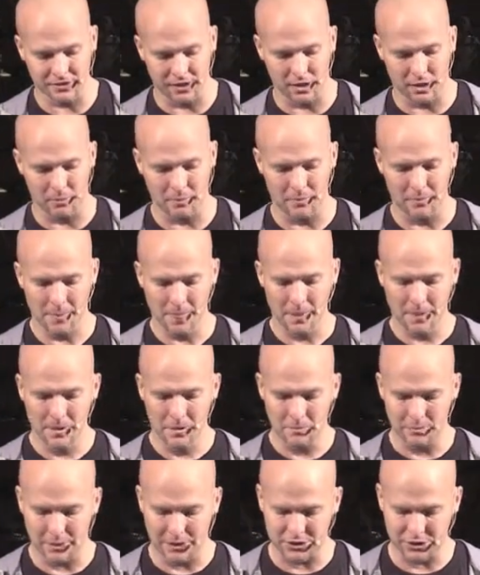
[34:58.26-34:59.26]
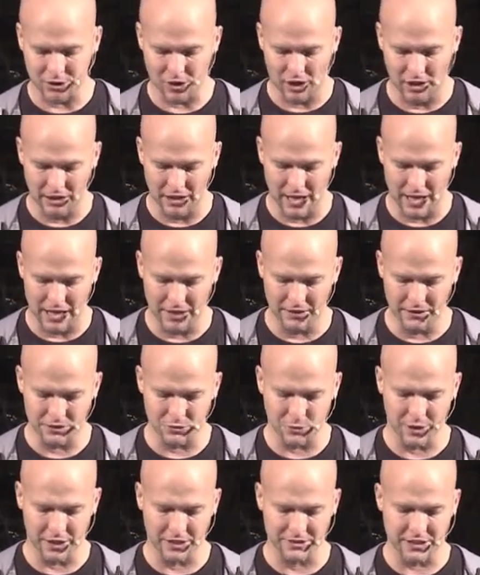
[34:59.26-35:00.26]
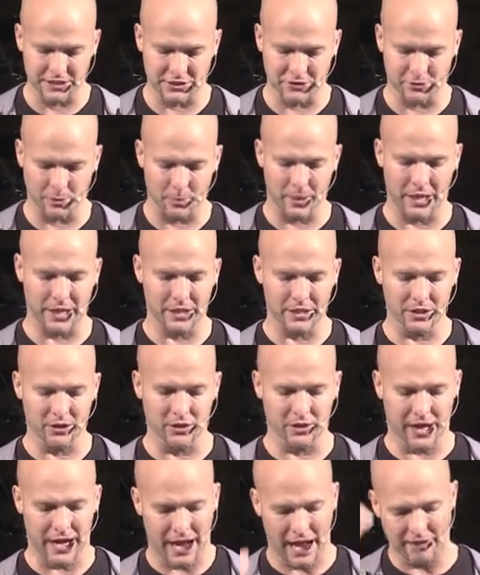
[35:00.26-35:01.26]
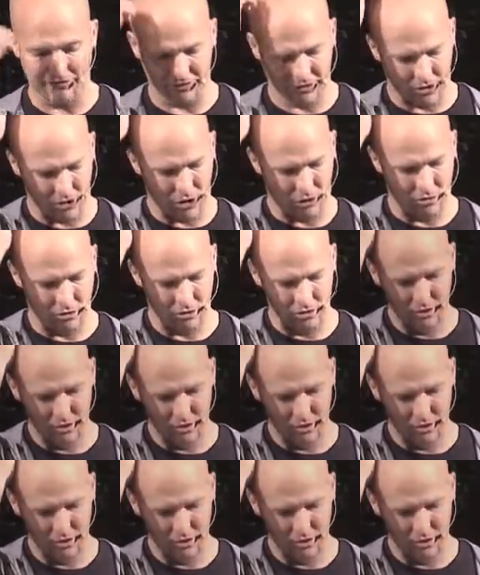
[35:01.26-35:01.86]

um, picture online this week. It's actually from about a year and a half ago.